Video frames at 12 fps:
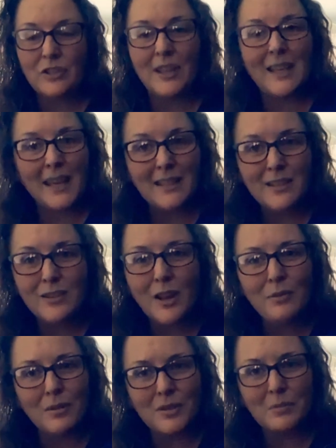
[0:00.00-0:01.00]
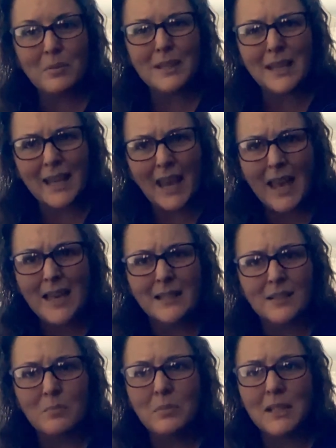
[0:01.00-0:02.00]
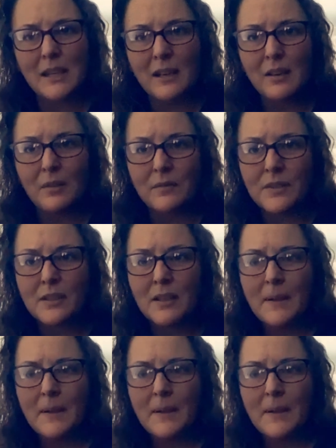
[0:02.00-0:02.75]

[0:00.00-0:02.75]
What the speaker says: They need to know that somebody cares, somebody loves.